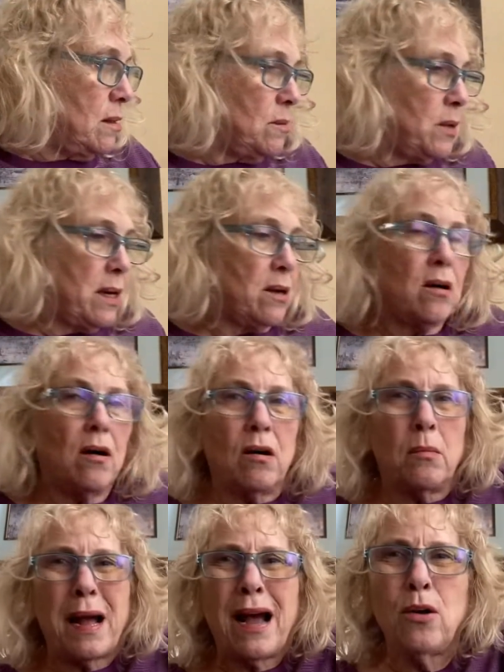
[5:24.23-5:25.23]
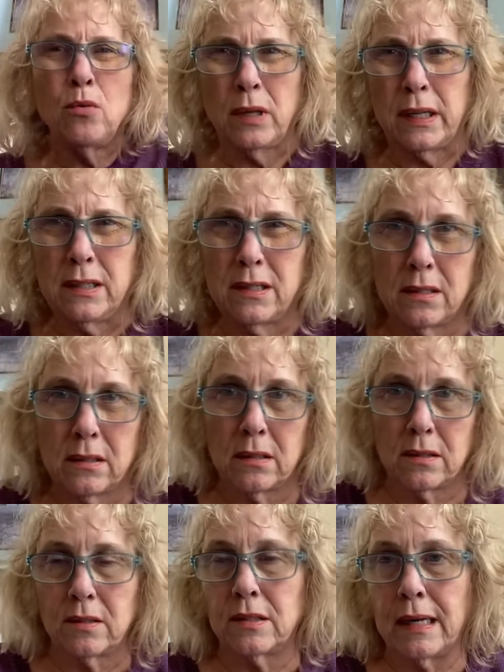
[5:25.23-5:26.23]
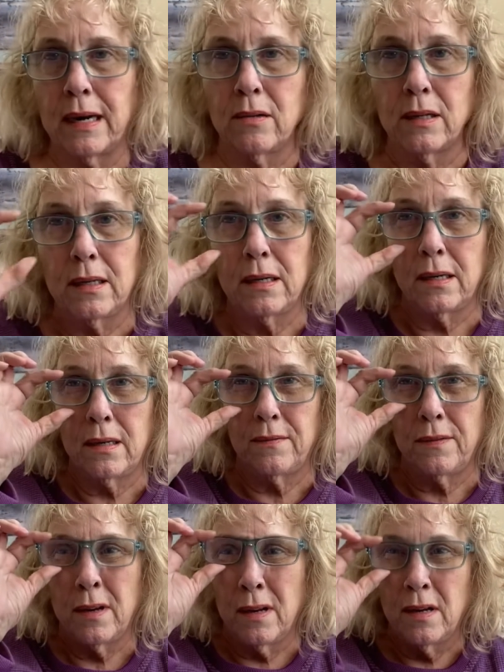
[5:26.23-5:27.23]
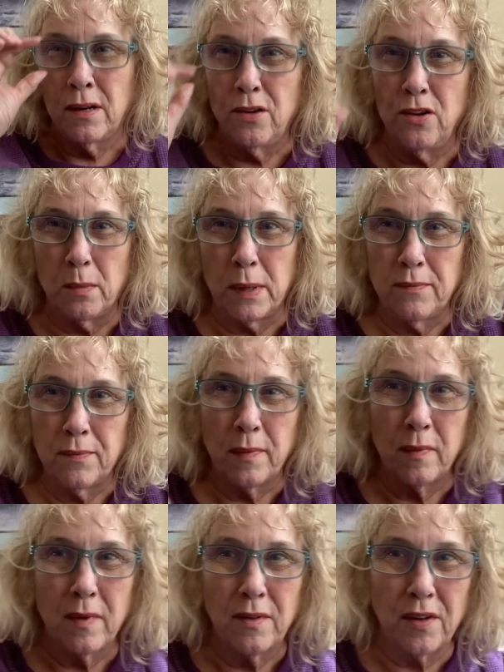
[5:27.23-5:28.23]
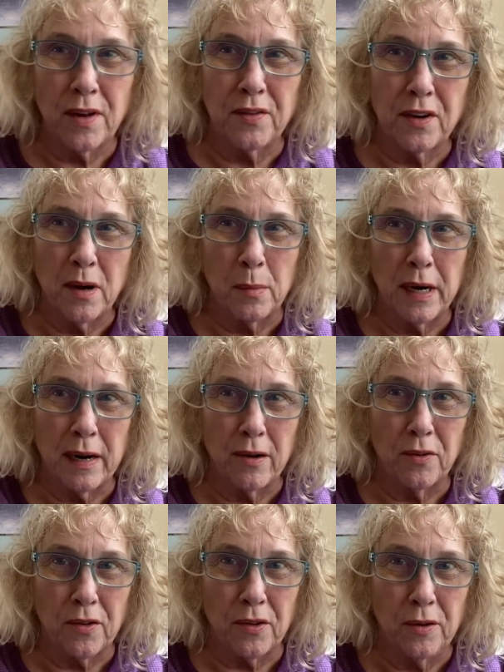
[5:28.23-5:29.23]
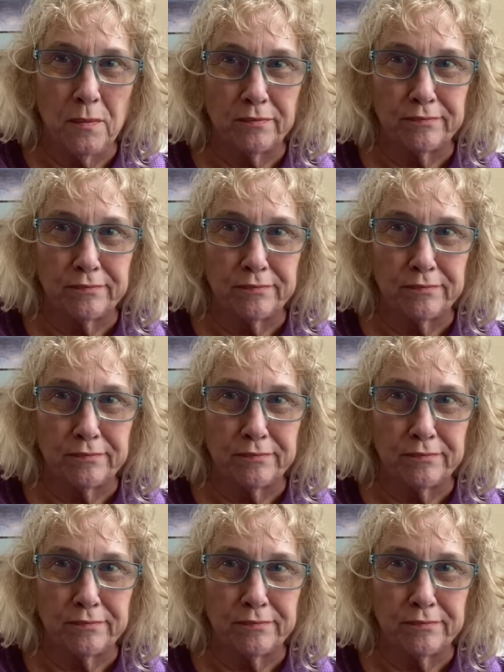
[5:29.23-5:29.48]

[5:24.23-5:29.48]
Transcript: what do you call them, outlets, because there's an outlet in Yuma. Sun's coming out, see?